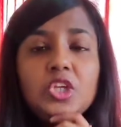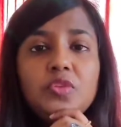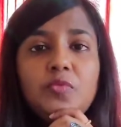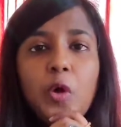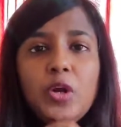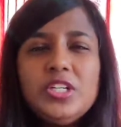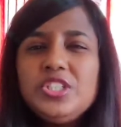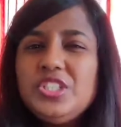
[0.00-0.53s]

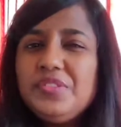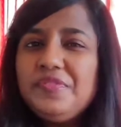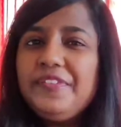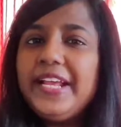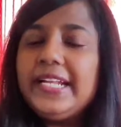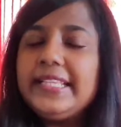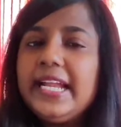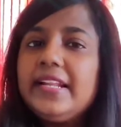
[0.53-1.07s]
You've already
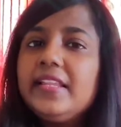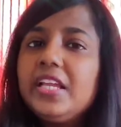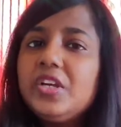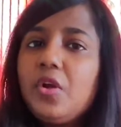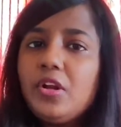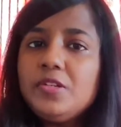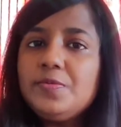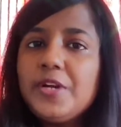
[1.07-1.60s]
felt that
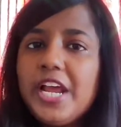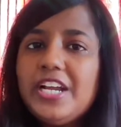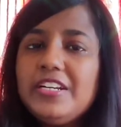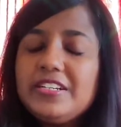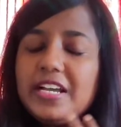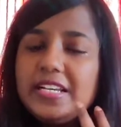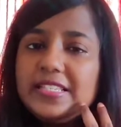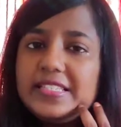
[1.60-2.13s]
they're not
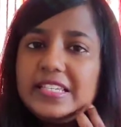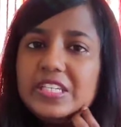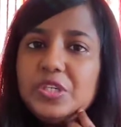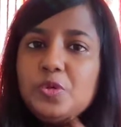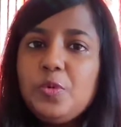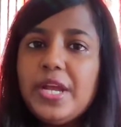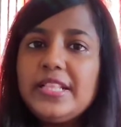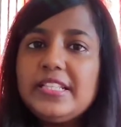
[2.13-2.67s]

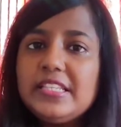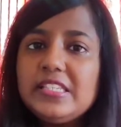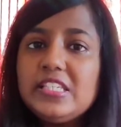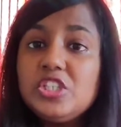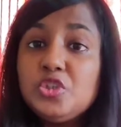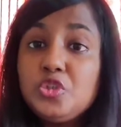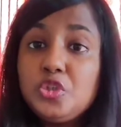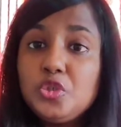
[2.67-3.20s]
prioritizing you, and this
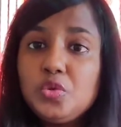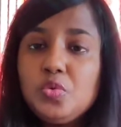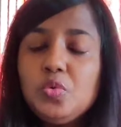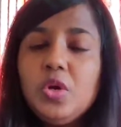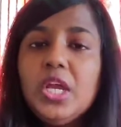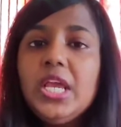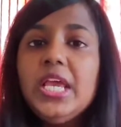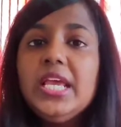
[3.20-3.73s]
is
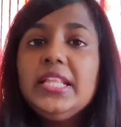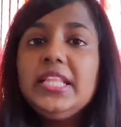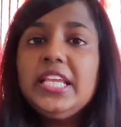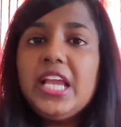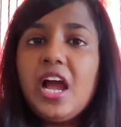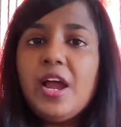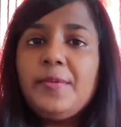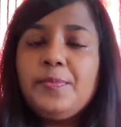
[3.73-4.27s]
true.
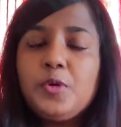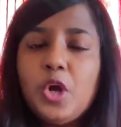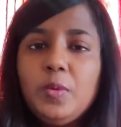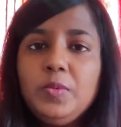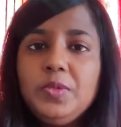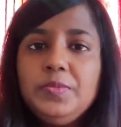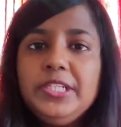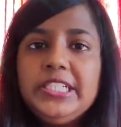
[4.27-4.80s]
They are
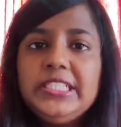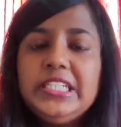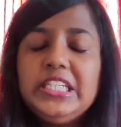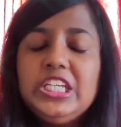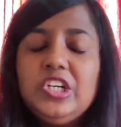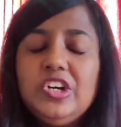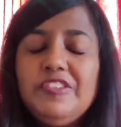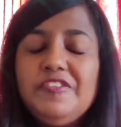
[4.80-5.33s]
probably
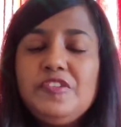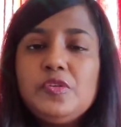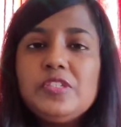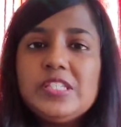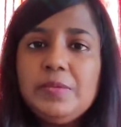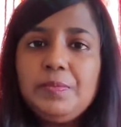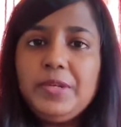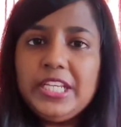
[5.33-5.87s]
thinking of you
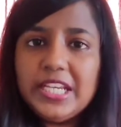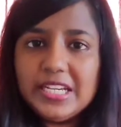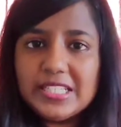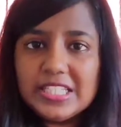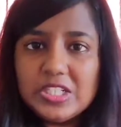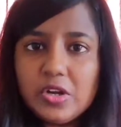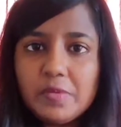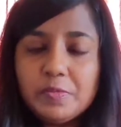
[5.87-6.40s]
simply
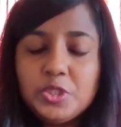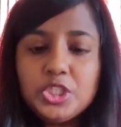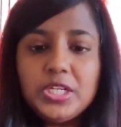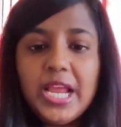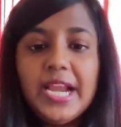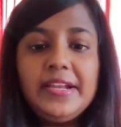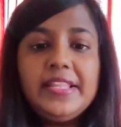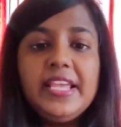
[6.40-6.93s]
as an
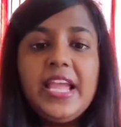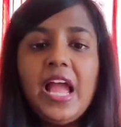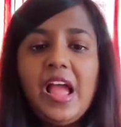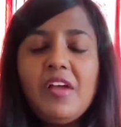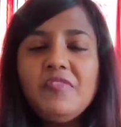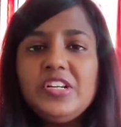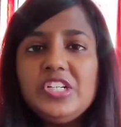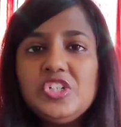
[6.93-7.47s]
option, and they
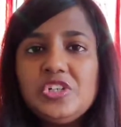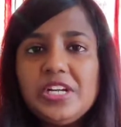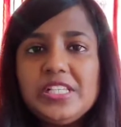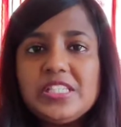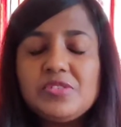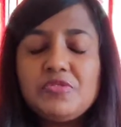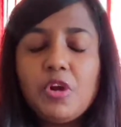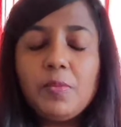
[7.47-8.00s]
have
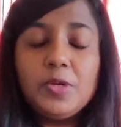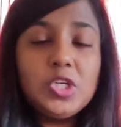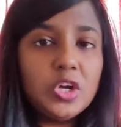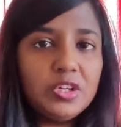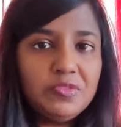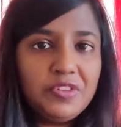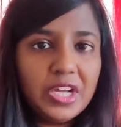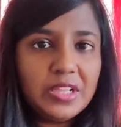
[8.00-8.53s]
interest from a
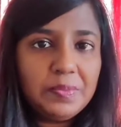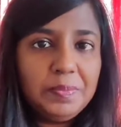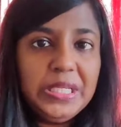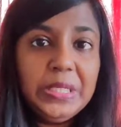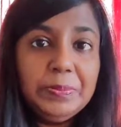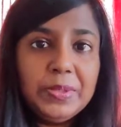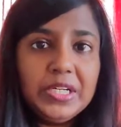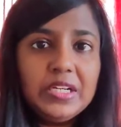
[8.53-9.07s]
lot of other
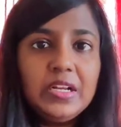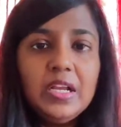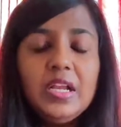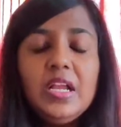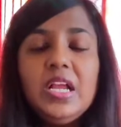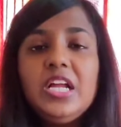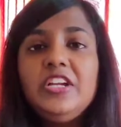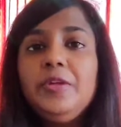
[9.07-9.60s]
people.
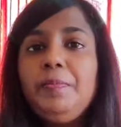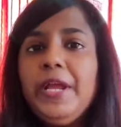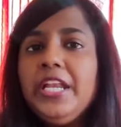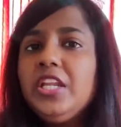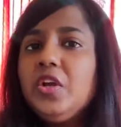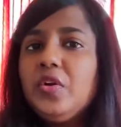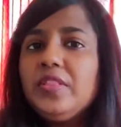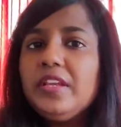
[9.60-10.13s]

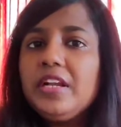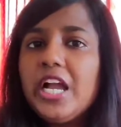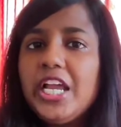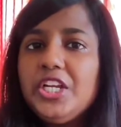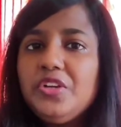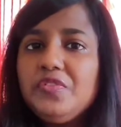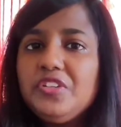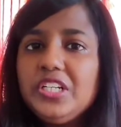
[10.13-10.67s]
Depending on the
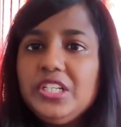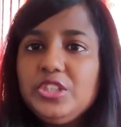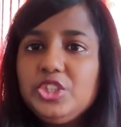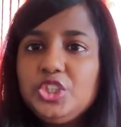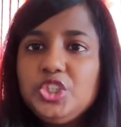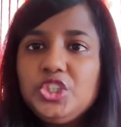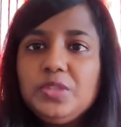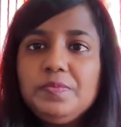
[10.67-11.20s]
kind of
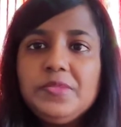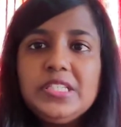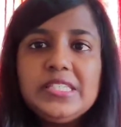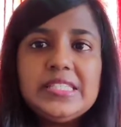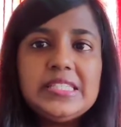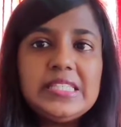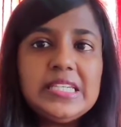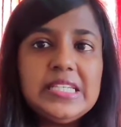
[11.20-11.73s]
relationship
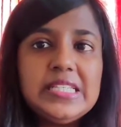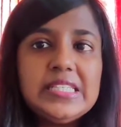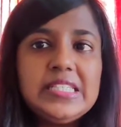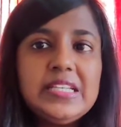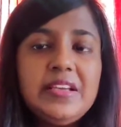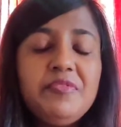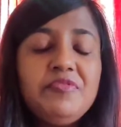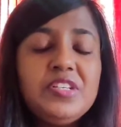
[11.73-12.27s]
this is,
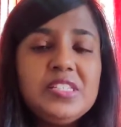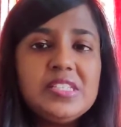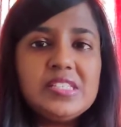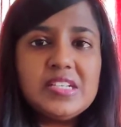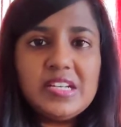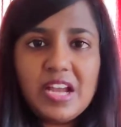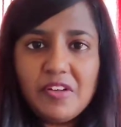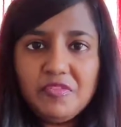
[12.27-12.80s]
if this
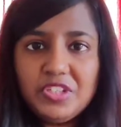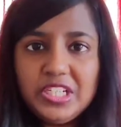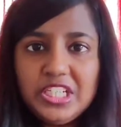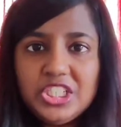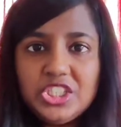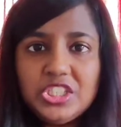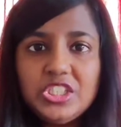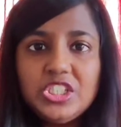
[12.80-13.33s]
is a love
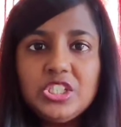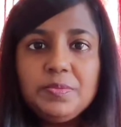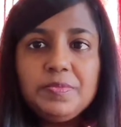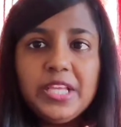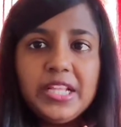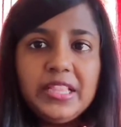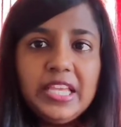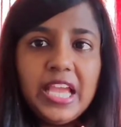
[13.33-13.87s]

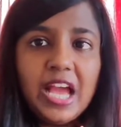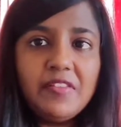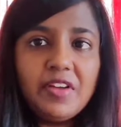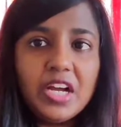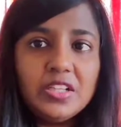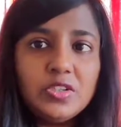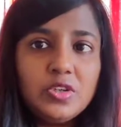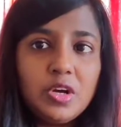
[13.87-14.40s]
relationship, then they have
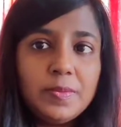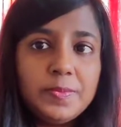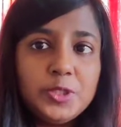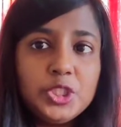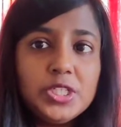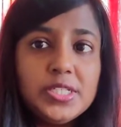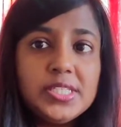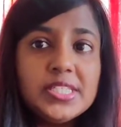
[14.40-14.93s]
other
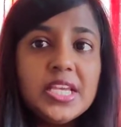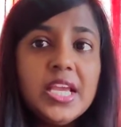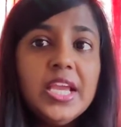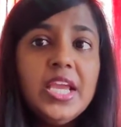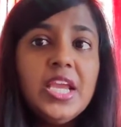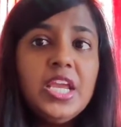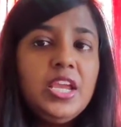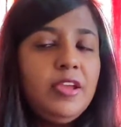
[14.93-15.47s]
options.
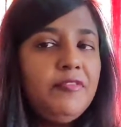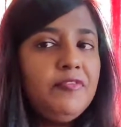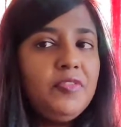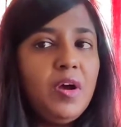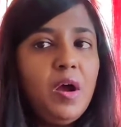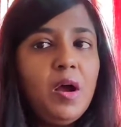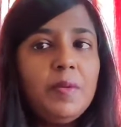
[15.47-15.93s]
If